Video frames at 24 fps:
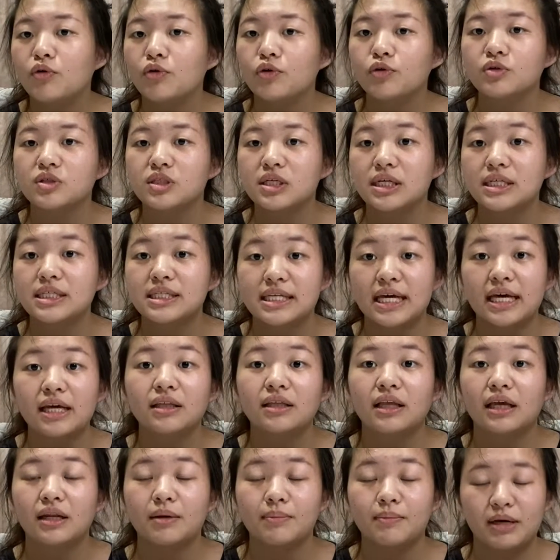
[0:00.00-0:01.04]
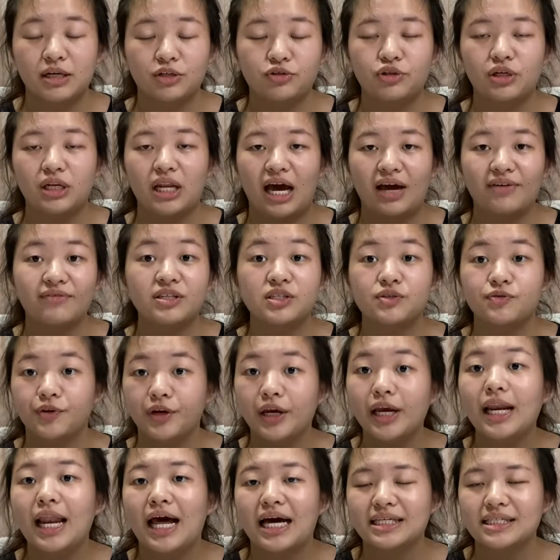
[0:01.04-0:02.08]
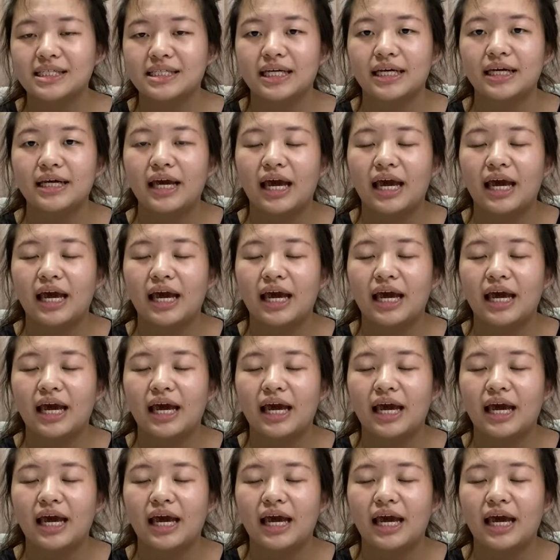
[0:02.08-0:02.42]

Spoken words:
users saying that the battery life is really lasting,